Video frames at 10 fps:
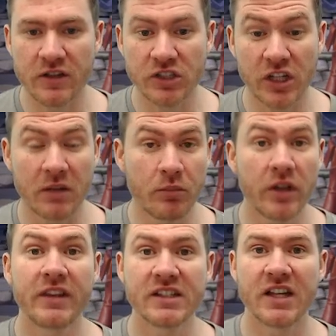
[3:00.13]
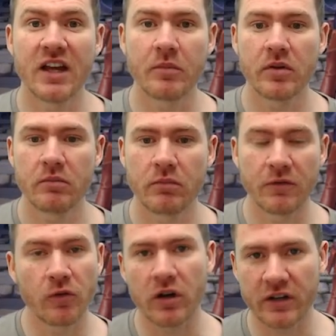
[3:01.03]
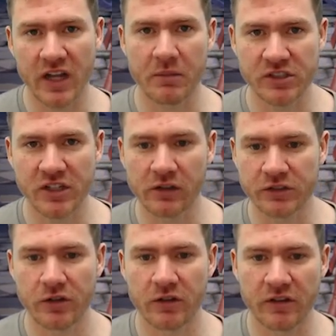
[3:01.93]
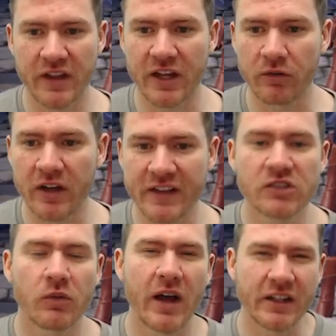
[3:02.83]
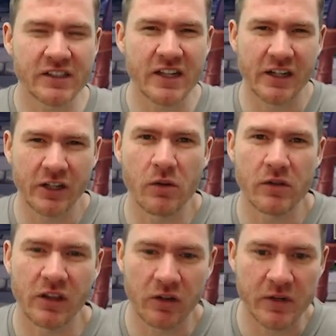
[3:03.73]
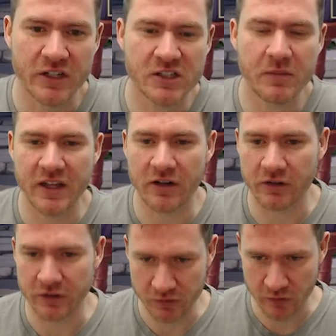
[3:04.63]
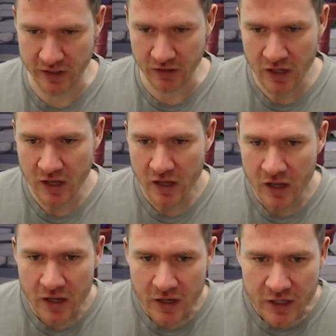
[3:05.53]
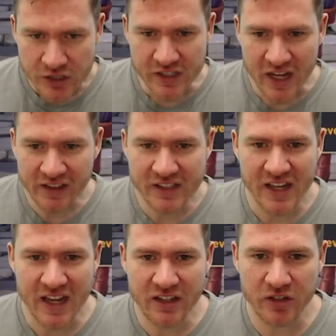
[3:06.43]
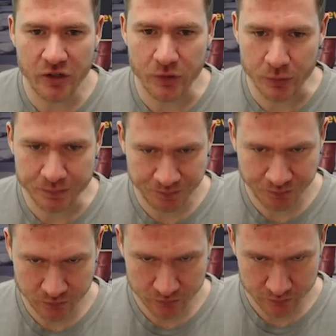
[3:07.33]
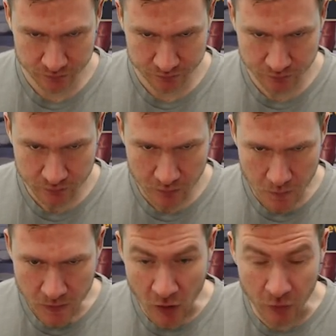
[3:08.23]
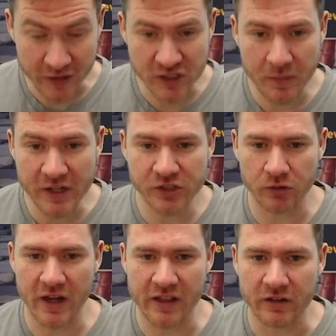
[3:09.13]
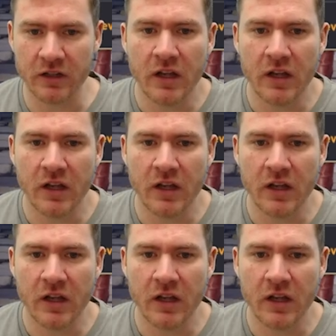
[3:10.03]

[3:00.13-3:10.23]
that she can put this up before our damage dealers do their thing, right? That's why I decided to go with a little bit of speed on her as well. She's got this A2, or the special rather.